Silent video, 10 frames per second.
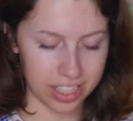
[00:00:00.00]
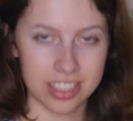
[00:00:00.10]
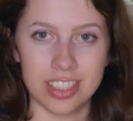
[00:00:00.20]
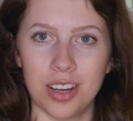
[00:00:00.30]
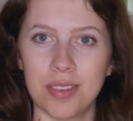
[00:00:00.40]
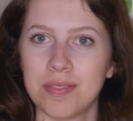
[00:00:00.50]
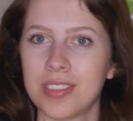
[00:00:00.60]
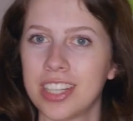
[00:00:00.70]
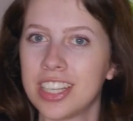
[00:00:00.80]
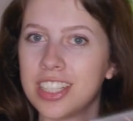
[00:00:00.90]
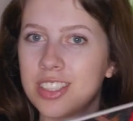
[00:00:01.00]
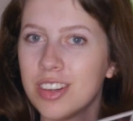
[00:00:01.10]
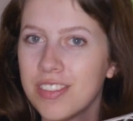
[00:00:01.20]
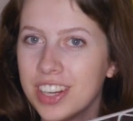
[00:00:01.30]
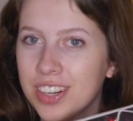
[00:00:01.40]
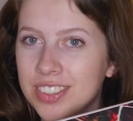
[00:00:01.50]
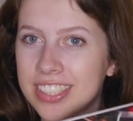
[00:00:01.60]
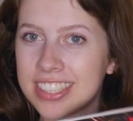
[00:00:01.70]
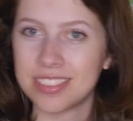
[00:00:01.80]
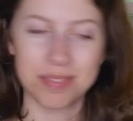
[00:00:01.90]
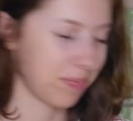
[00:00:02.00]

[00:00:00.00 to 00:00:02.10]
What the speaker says: So two of those.